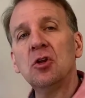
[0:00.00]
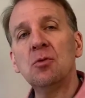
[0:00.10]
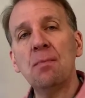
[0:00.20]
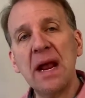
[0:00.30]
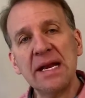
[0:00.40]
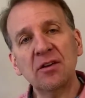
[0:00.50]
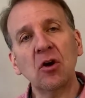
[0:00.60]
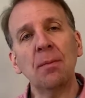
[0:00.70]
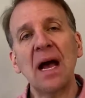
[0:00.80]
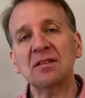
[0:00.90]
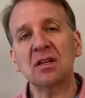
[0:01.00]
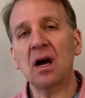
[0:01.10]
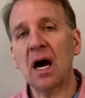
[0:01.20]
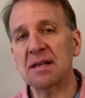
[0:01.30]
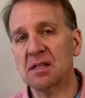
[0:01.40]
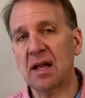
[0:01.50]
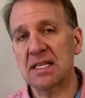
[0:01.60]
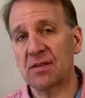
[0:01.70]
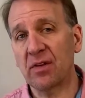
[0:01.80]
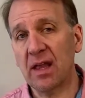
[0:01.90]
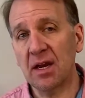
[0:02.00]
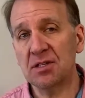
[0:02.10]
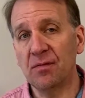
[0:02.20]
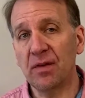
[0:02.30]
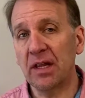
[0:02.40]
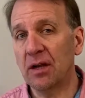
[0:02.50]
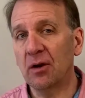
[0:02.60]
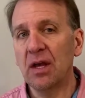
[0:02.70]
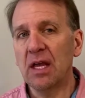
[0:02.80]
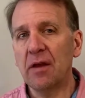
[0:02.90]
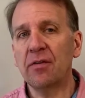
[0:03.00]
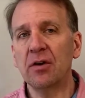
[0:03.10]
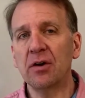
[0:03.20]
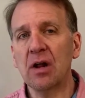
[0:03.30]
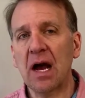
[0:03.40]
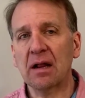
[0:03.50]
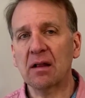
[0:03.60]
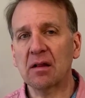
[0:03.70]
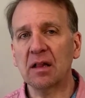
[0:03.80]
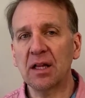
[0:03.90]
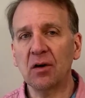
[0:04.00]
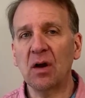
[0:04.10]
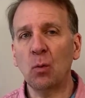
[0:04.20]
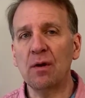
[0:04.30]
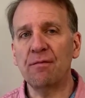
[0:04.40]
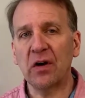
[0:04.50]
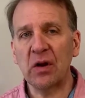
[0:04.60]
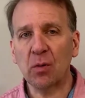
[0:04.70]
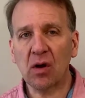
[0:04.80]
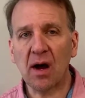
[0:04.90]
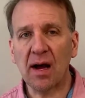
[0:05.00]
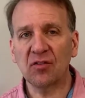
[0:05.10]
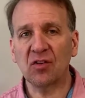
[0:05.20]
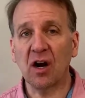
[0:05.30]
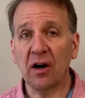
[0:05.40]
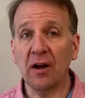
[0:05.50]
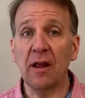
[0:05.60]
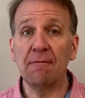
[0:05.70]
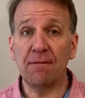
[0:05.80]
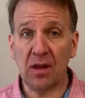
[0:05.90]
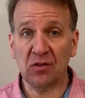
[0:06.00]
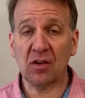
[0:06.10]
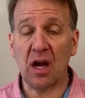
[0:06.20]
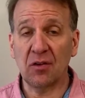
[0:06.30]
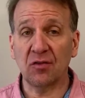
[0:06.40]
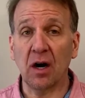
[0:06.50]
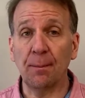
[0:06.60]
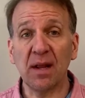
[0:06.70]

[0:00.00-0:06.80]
You may need to go back to cost classification video if you're not clear on what variable costs are and fixed costs are,